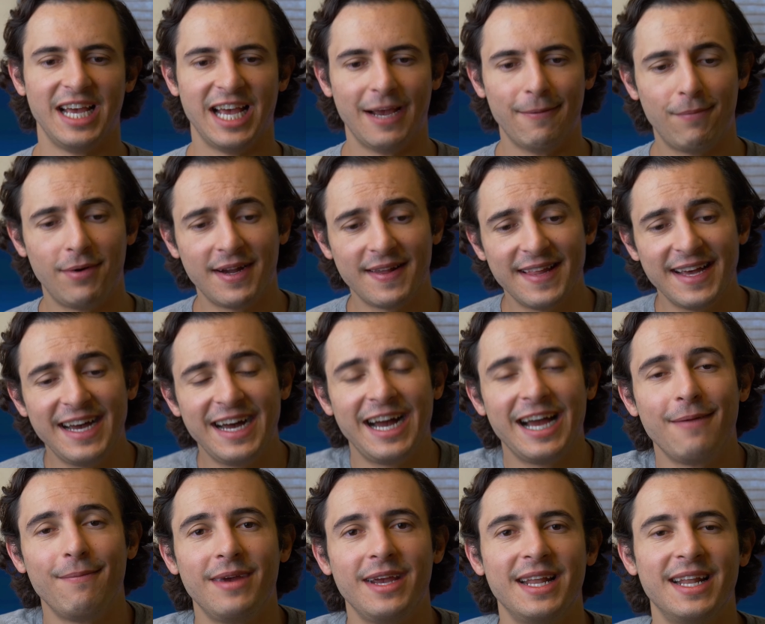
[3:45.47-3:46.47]
And by that
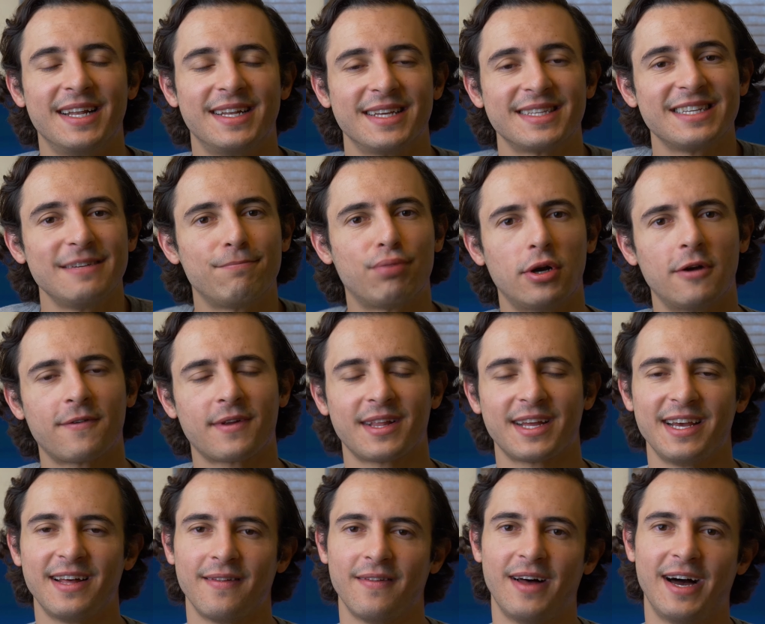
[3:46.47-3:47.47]
I mean it doesn't
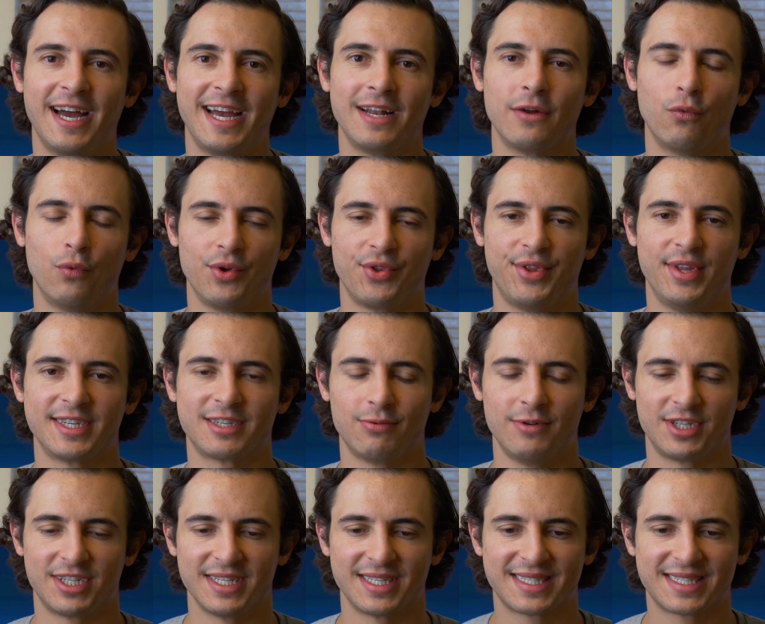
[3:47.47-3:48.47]
perfectly align with the Switch